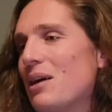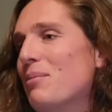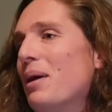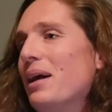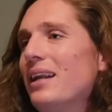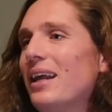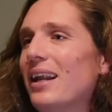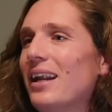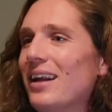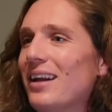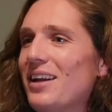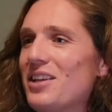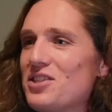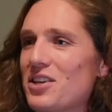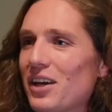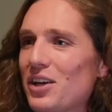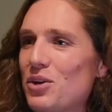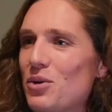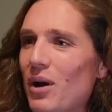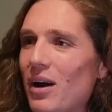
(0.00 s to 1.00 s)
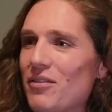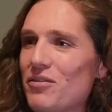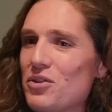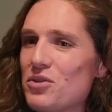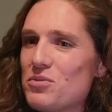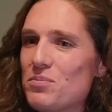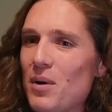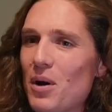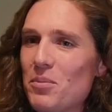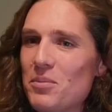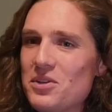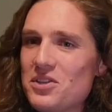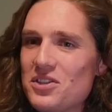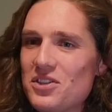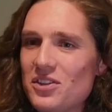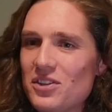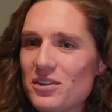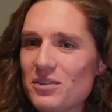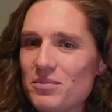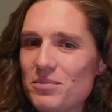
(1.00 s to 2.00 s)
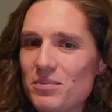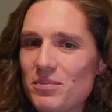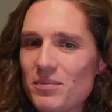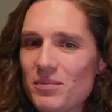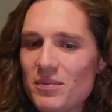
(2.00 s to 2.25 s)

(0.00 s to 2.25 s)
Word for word: time I did it. It's like you have those moments in your